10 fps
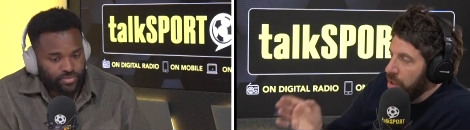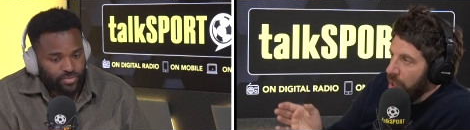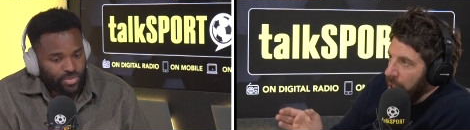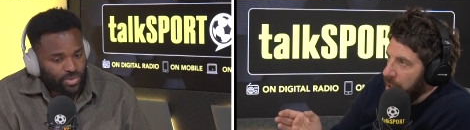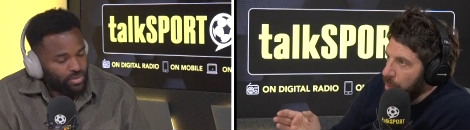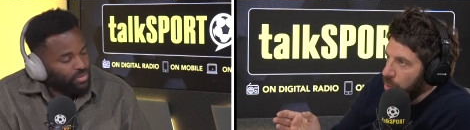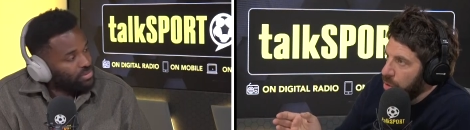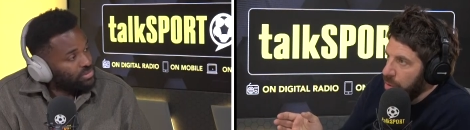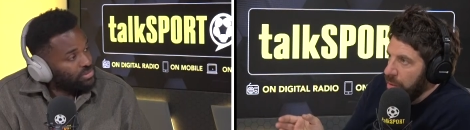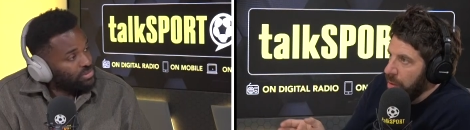Speaker 1: to take the ball
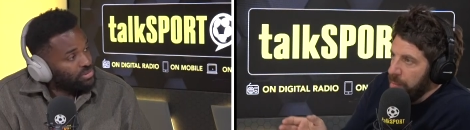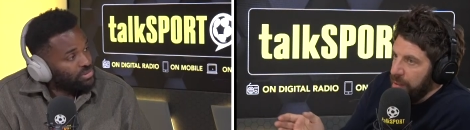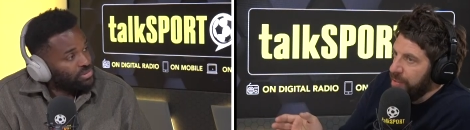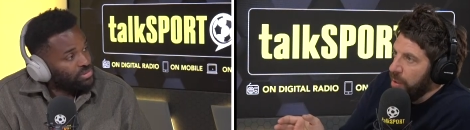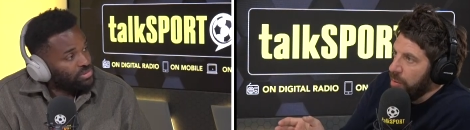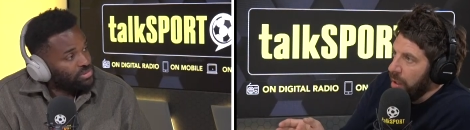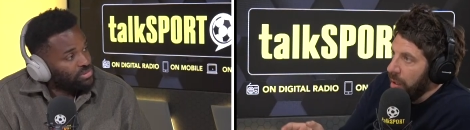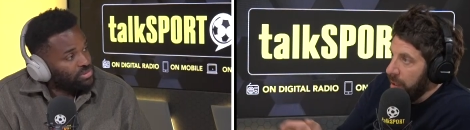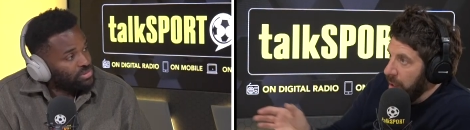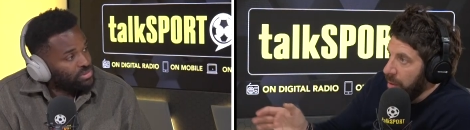to a midfielder,
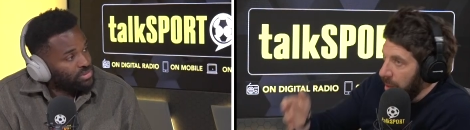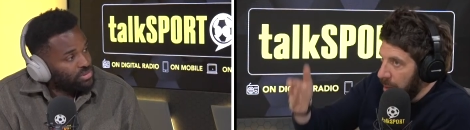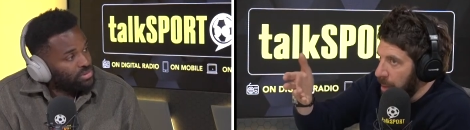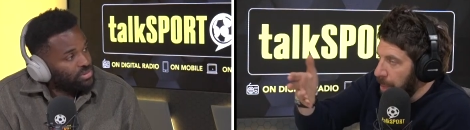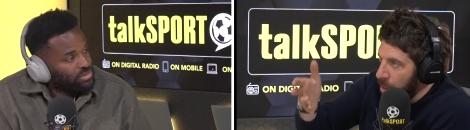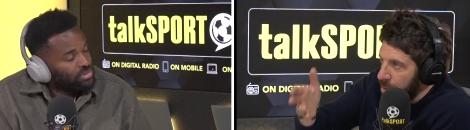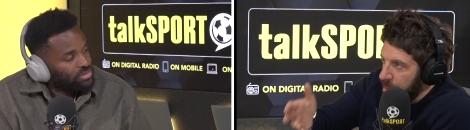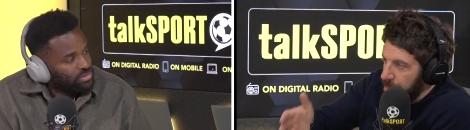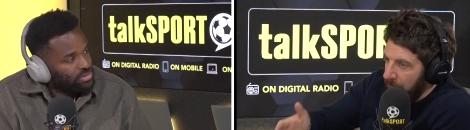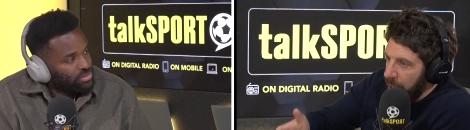like, you know, an
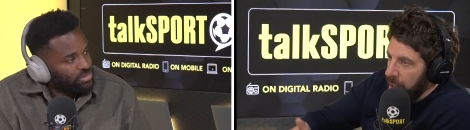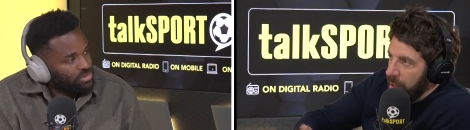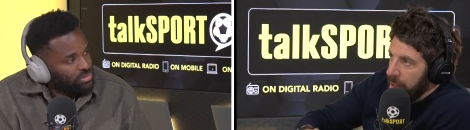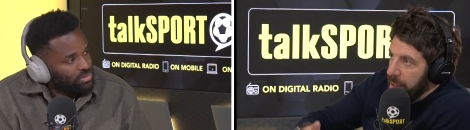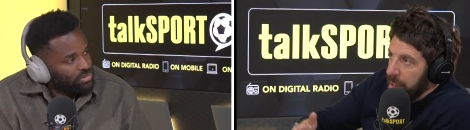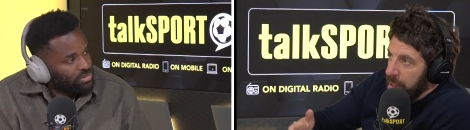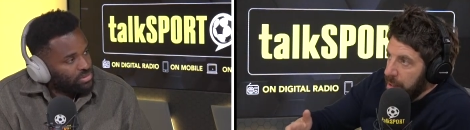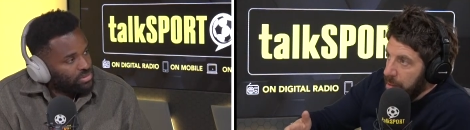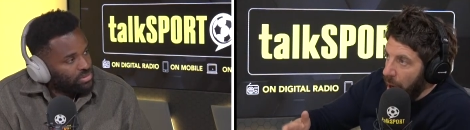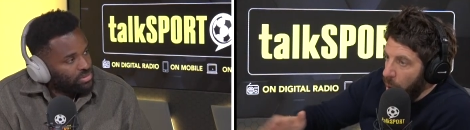opposing player.
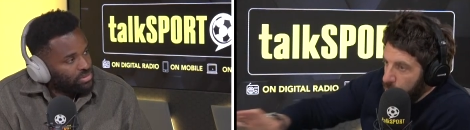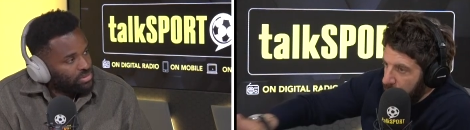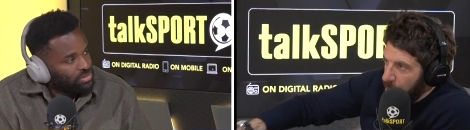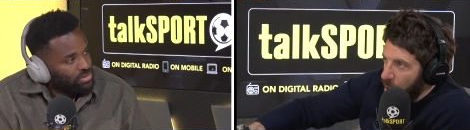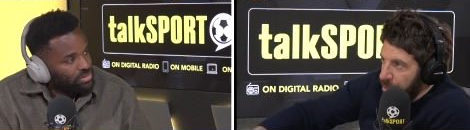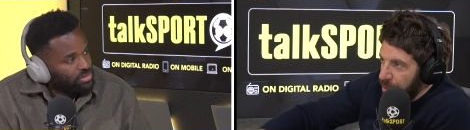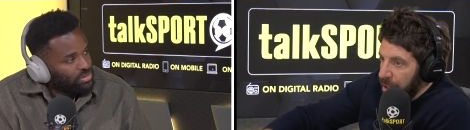Holds him off,